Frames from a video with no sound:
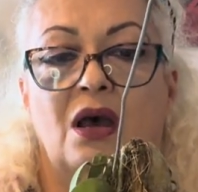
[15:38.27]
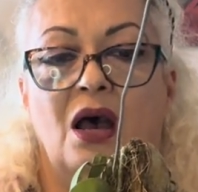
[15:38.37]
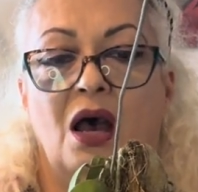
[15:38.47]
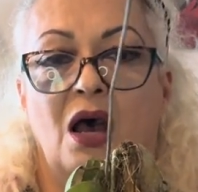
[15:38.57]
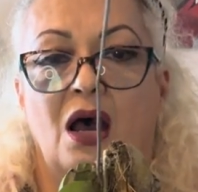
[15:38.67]

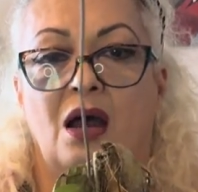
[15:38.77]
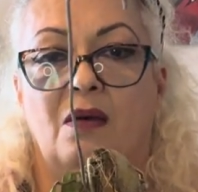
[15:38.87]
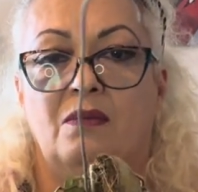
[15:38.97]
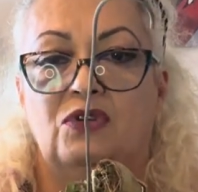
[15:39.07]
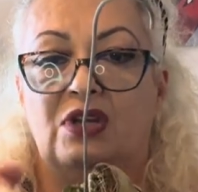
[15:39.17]

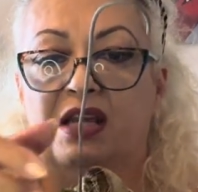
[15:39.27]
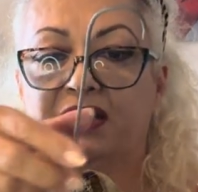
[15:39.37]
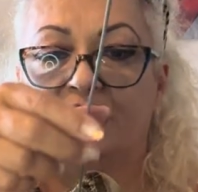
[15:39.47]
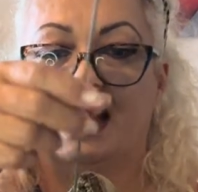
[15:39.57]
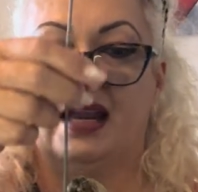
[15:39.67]

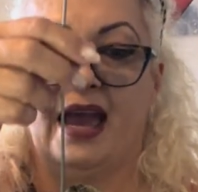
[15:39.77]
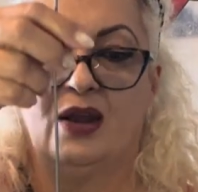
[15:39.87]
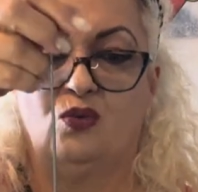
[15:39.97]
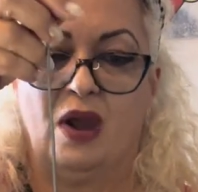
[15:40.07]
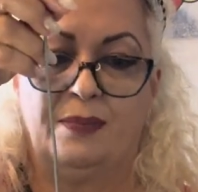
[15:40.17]
Lixian
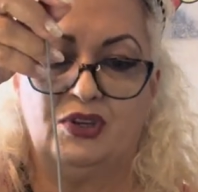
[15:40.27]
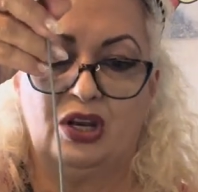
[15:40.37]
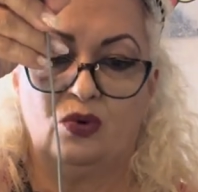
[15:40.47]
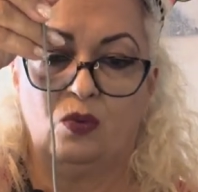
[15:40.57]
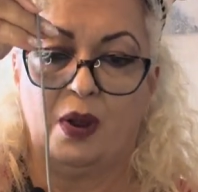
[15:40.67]
had wrapped
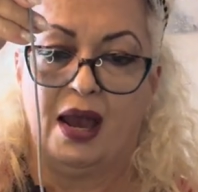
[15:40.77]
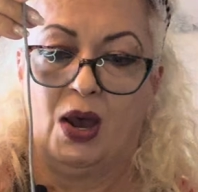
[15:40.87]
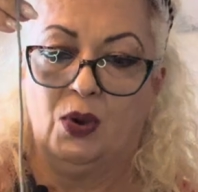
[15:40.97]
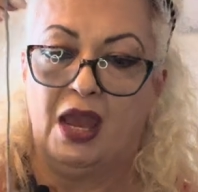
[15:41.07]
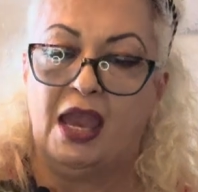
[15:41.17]
it
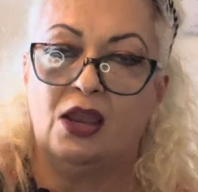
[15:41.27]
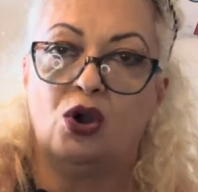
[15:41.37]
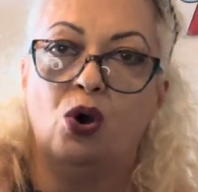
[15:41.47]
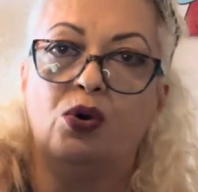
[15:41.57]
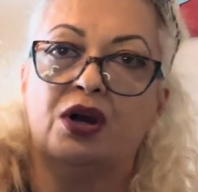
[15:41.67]
around a
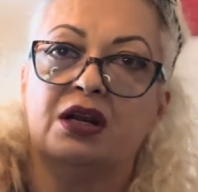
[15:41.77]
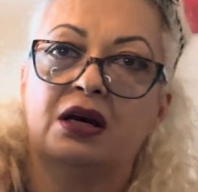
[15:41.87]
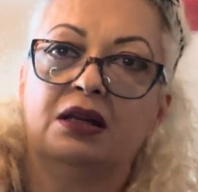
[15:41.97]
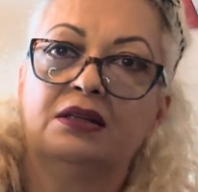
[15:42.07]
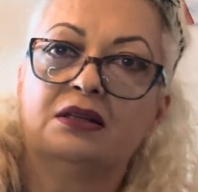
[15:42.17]

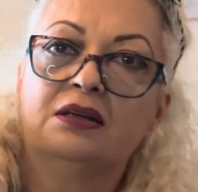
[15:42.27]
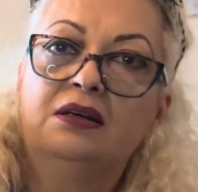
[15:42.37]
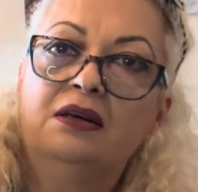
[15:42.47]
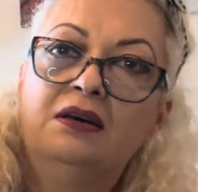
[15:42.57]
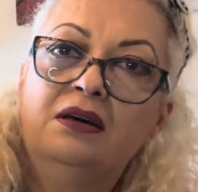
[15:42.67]
coconut,
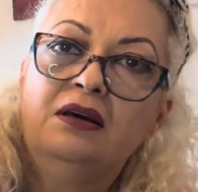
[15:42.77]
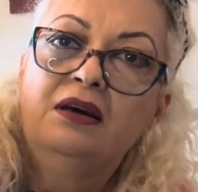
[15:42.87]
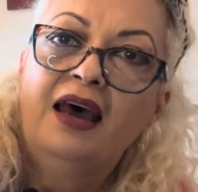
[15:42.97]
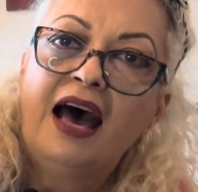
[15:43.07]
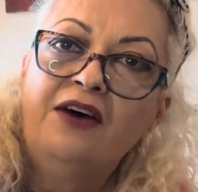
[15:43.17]

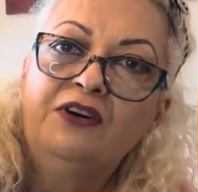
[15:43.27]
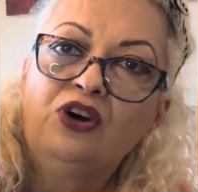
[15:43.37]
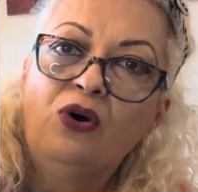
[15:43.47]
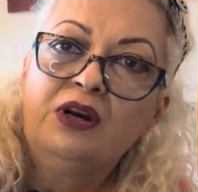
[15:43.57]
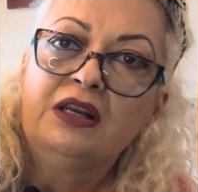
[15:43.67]
half a
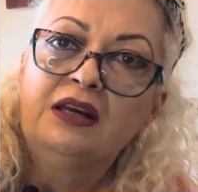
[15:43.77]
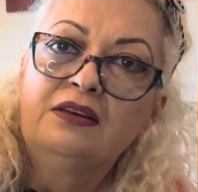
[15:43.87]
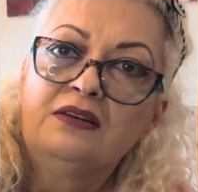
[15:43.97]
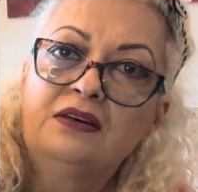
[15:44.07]
coconut.